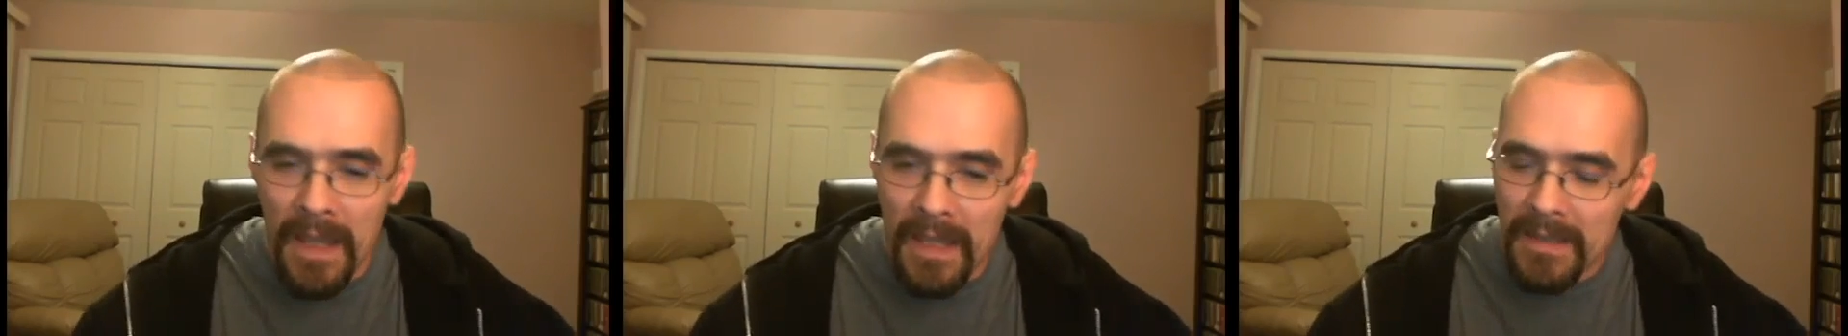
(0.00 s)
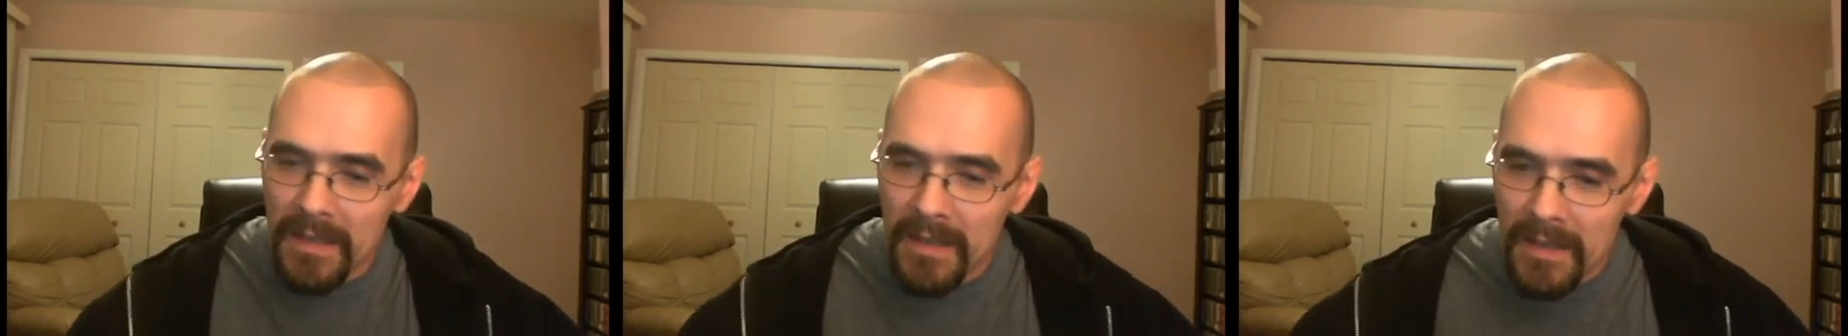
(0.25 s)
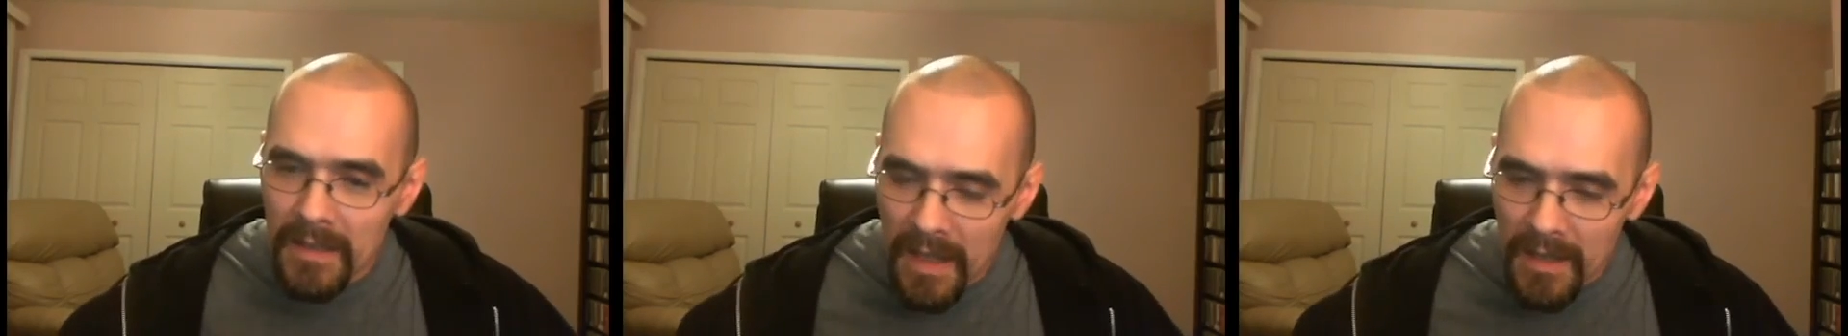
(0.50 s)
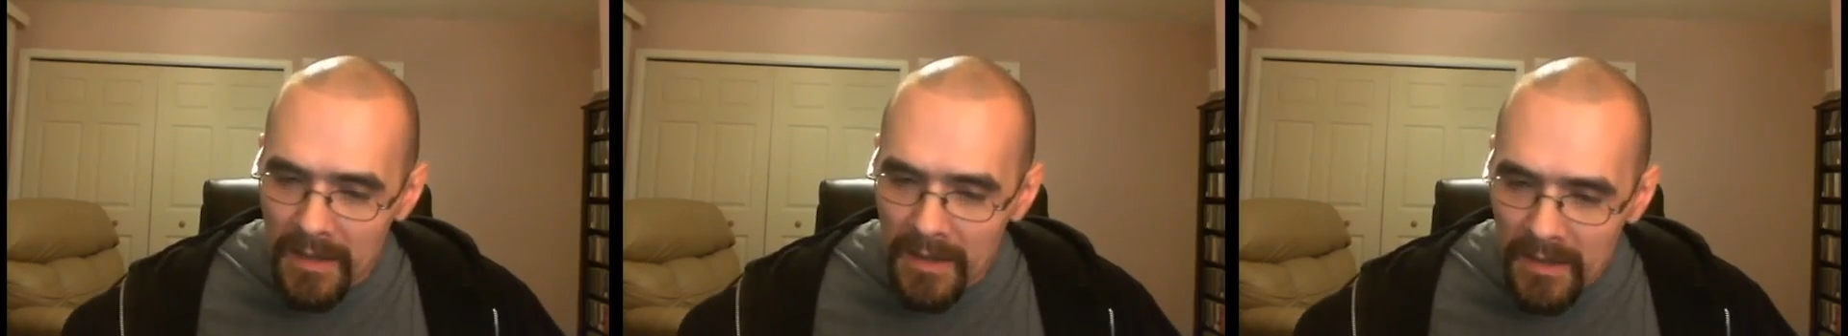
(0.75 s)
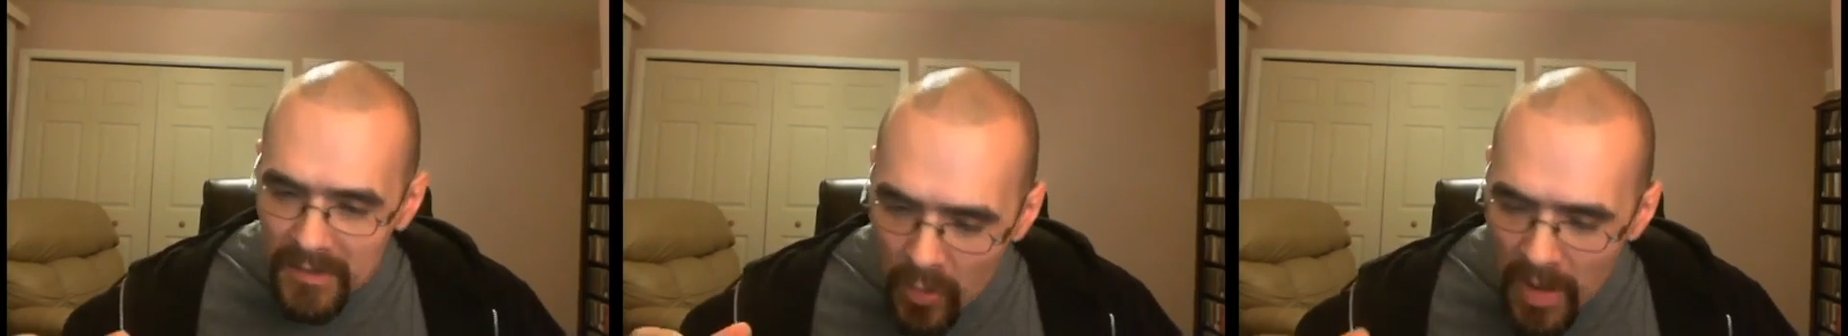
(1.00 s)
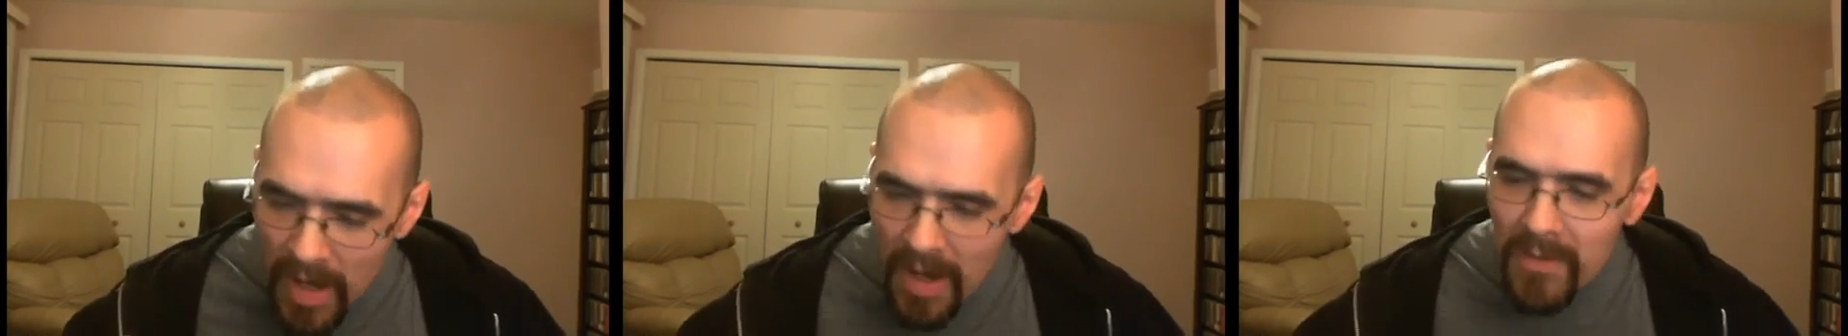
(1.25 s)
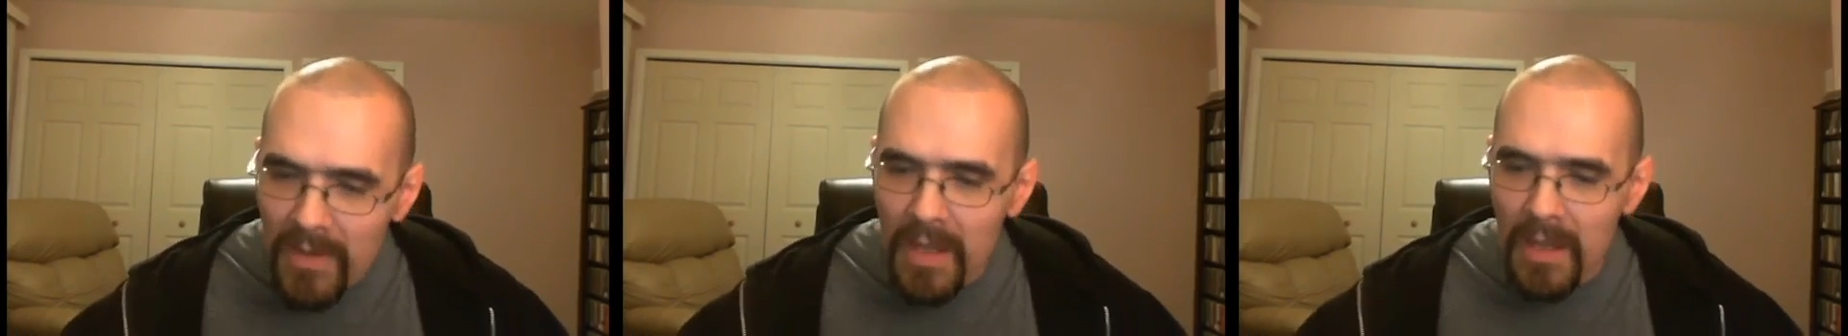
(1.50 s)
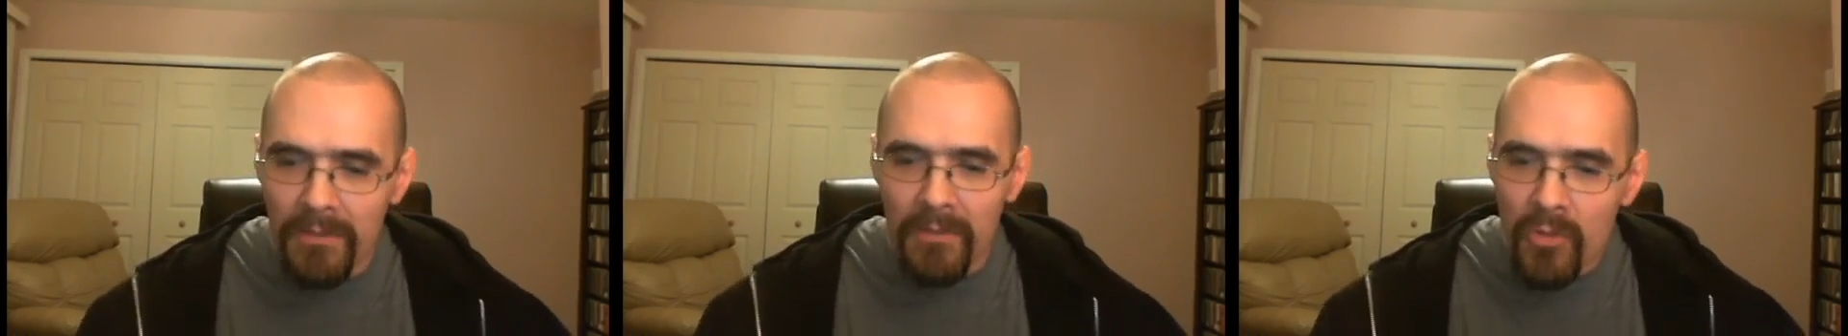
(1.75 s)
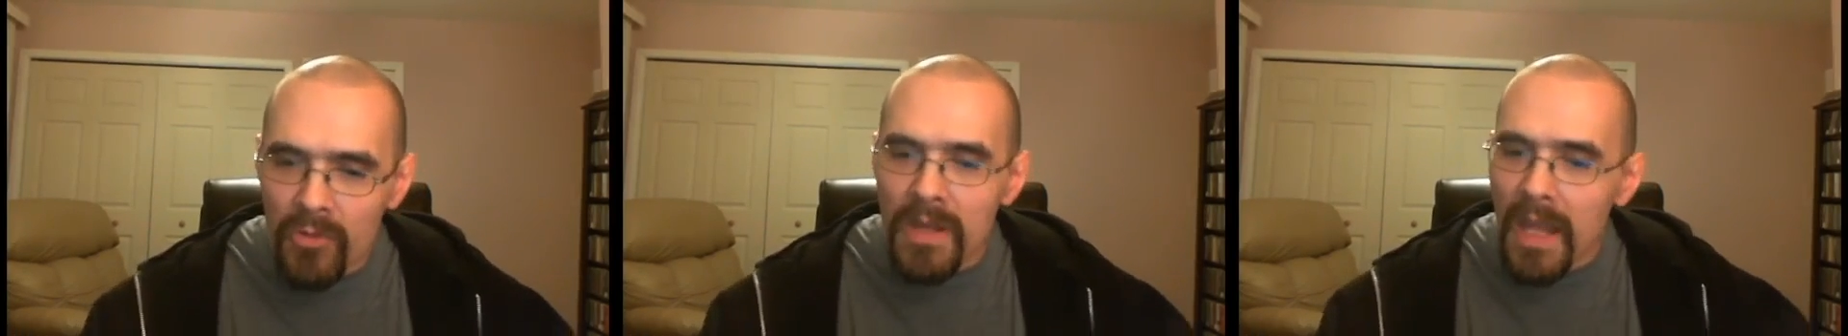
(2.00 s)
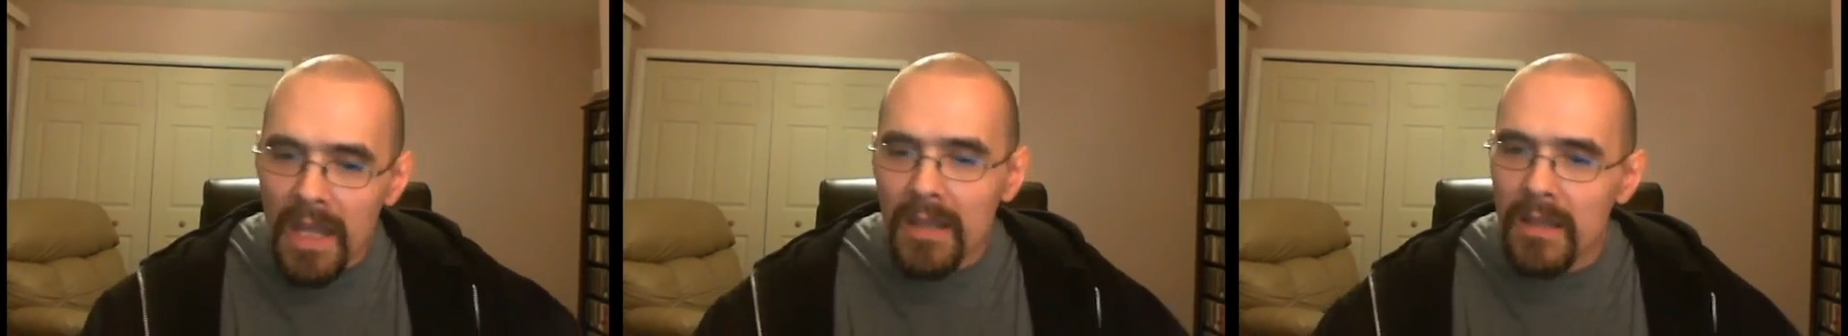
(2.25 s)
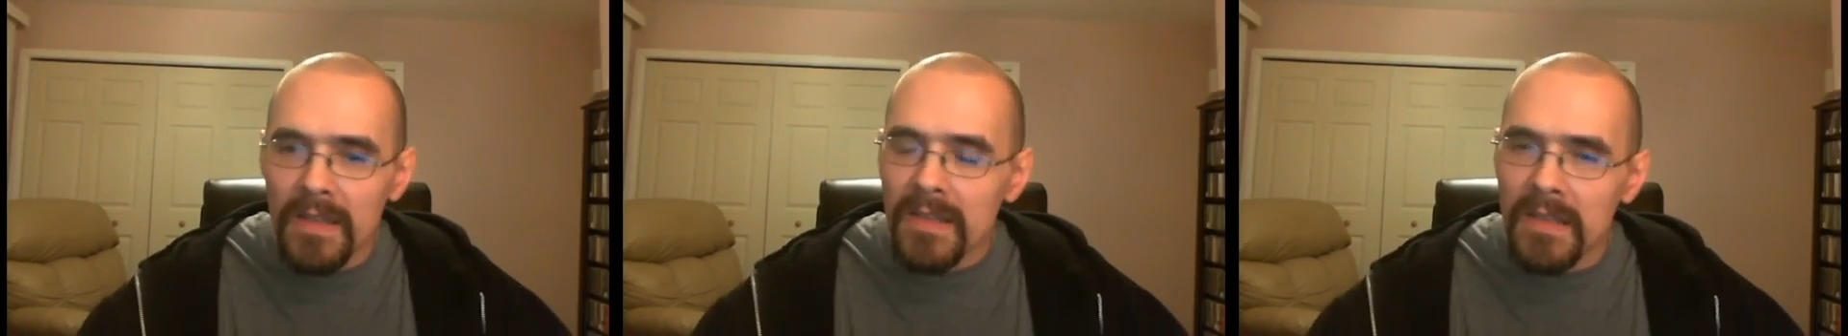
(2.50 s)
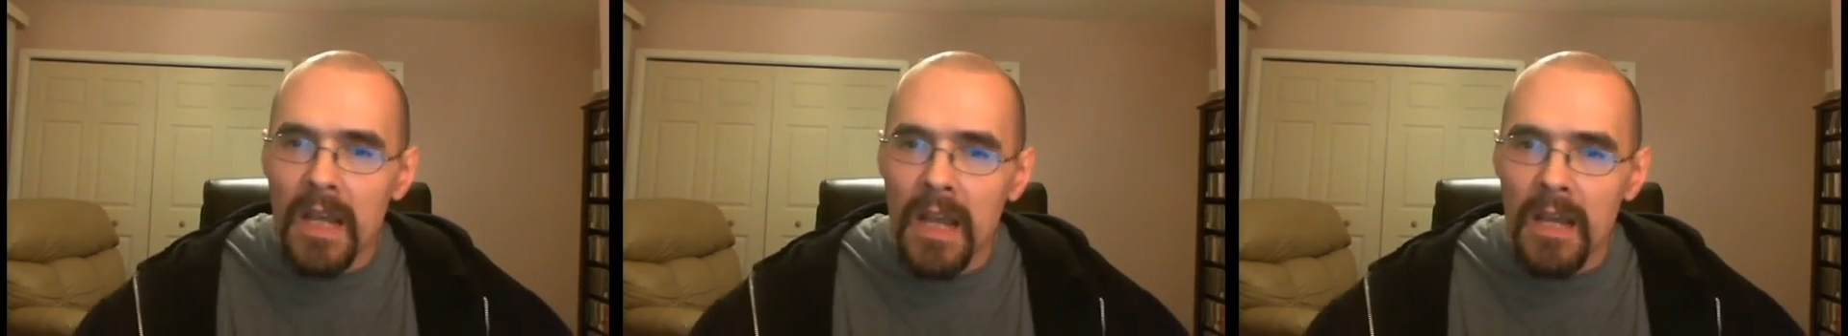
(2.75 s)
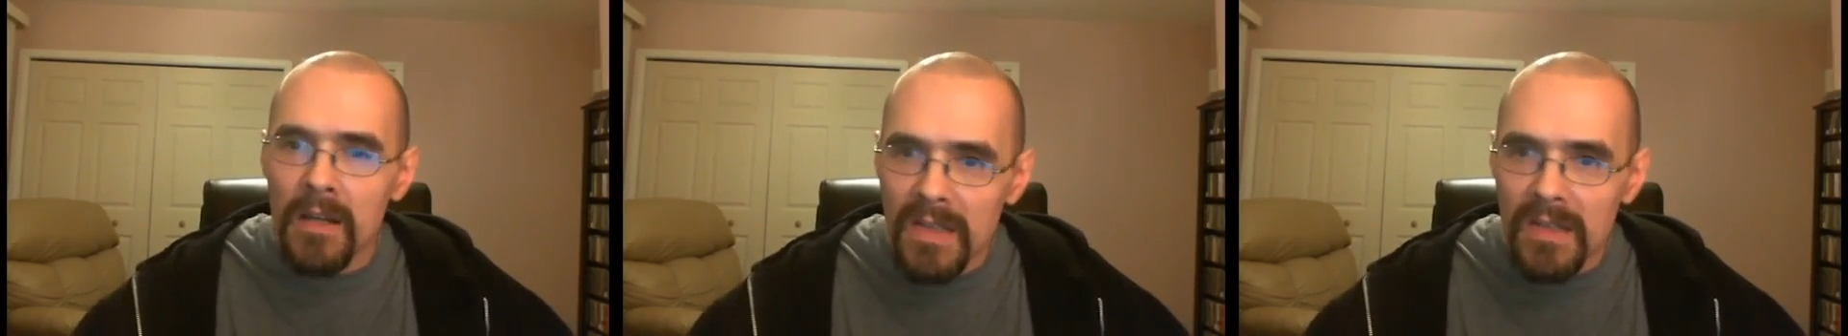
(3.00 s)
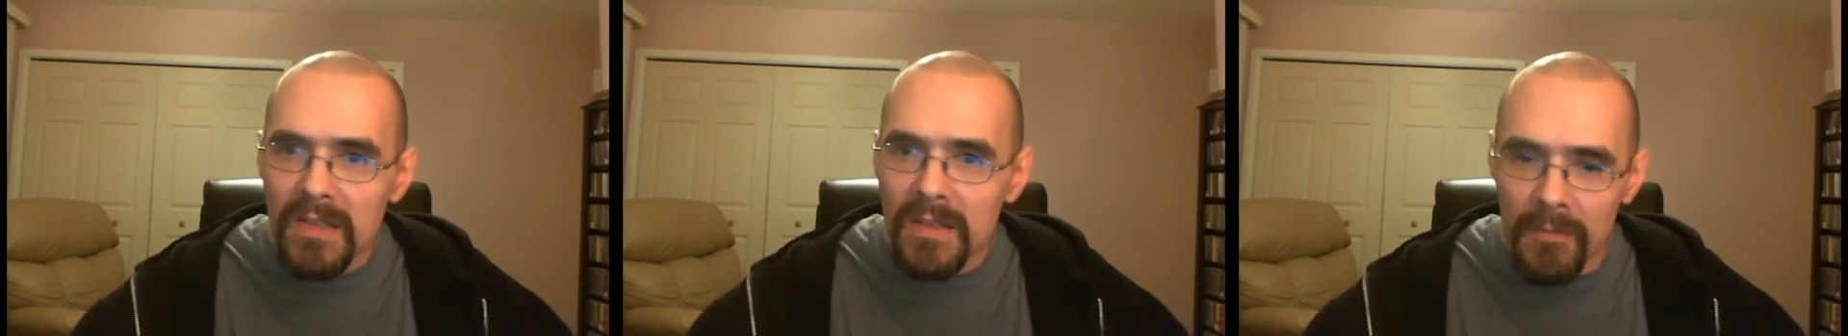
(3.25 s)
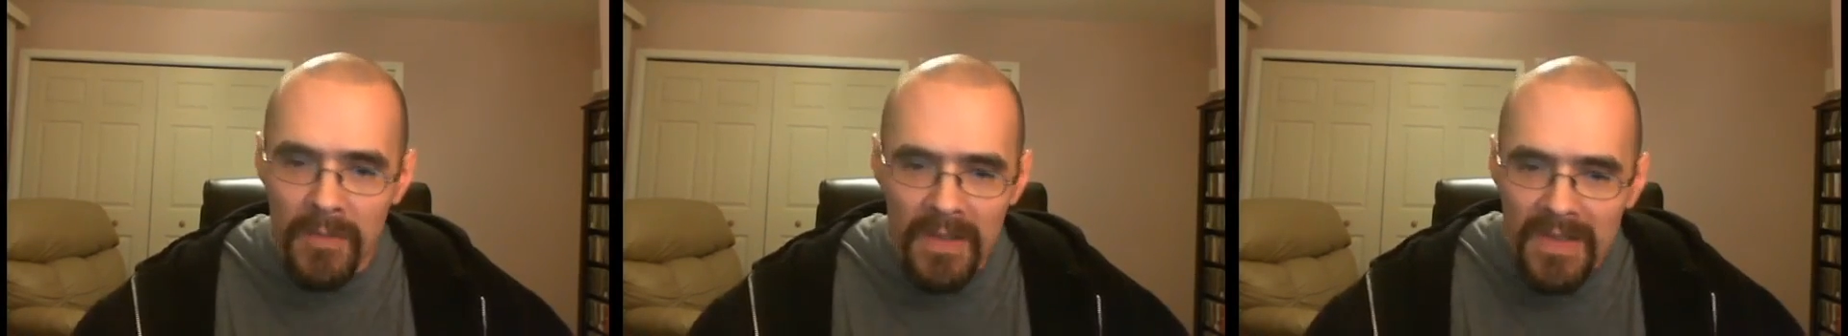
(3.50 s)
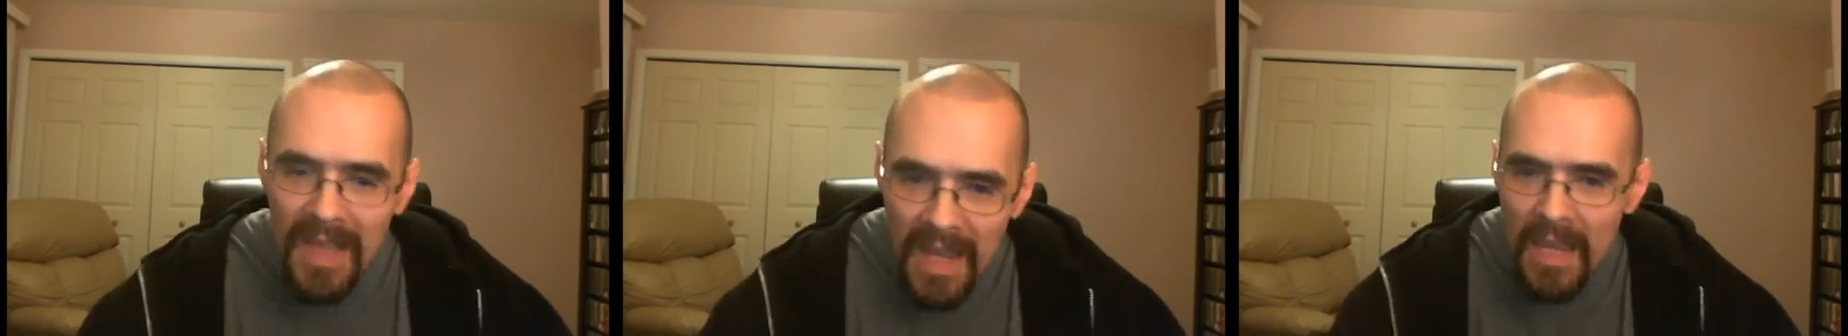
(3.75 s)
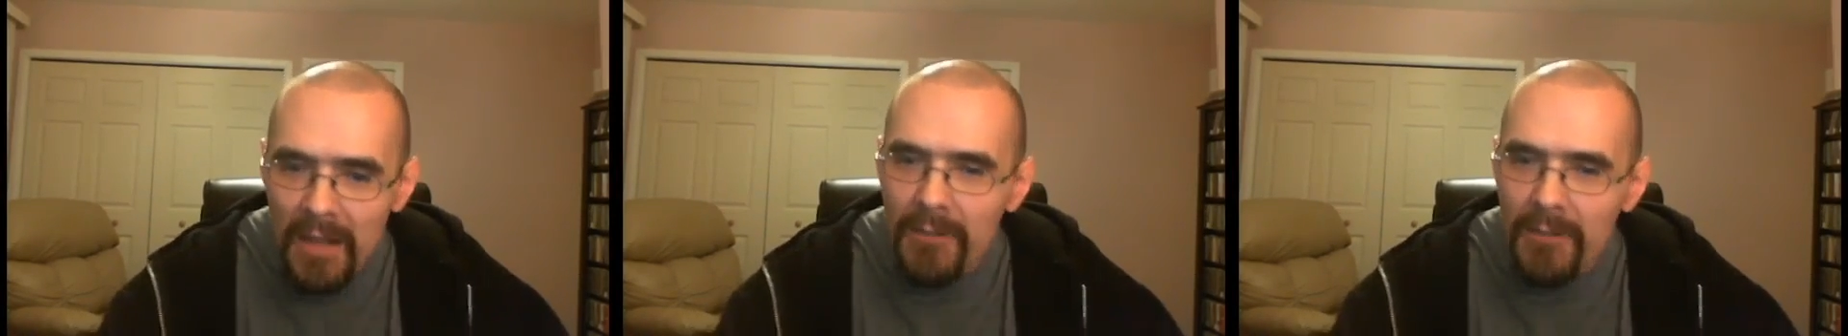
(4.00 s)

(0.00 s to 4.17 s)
And so after they've created this entire system, this